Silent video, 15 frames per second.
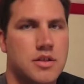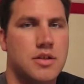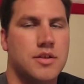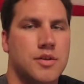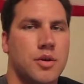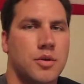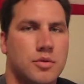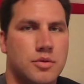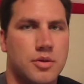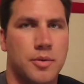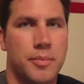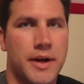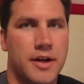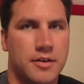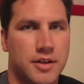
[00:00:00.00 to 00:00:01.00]
So
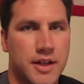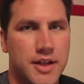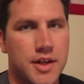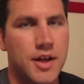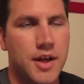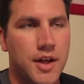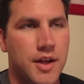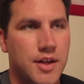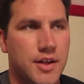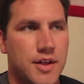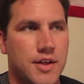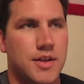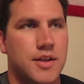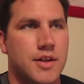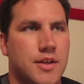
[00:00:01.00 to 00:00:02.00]
apparently,
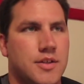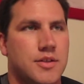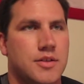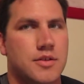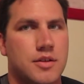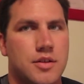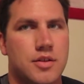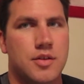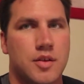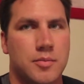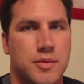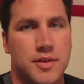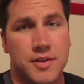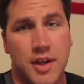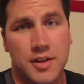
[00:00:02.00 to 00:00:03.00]
sleep
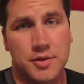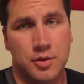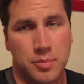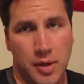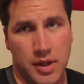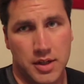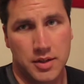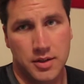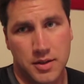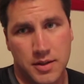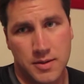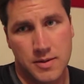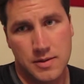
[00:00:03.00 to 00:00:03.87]
does not do a body good